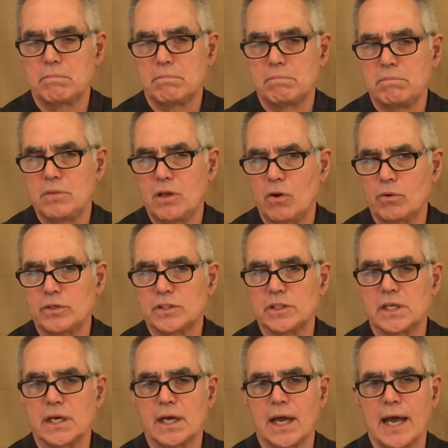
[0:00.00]

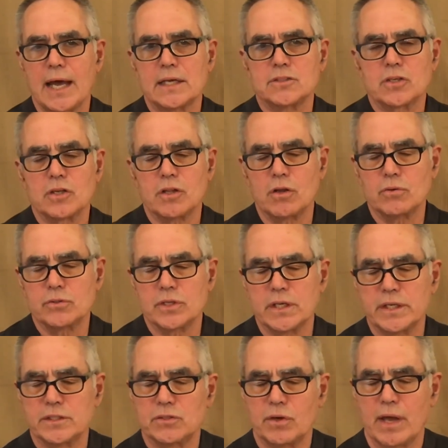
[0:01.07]
Noticing as
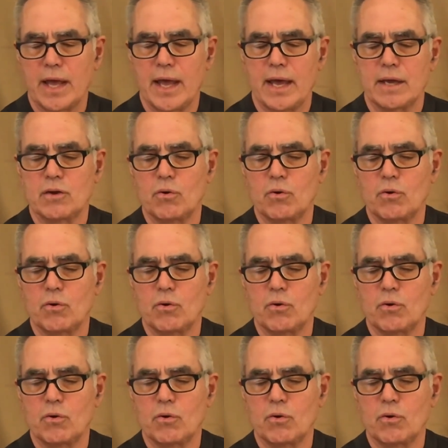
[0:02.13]
closely as you can